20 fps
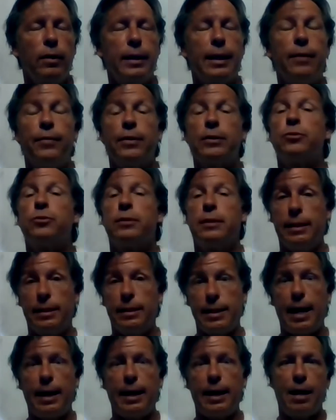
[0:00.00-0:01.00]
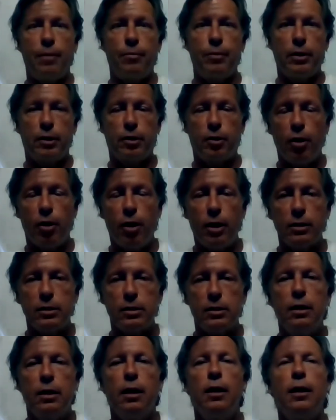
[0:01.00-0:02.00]
Again, this was the dihybrid
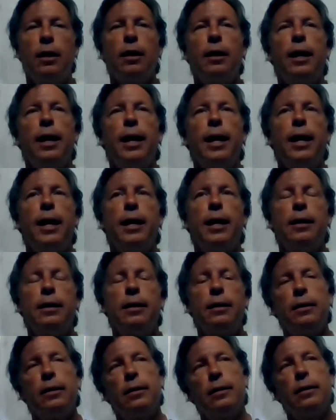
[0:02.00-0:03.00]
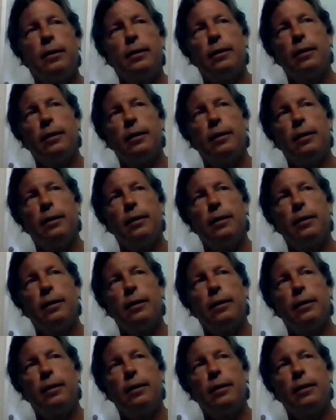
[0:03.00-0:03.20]
cross, and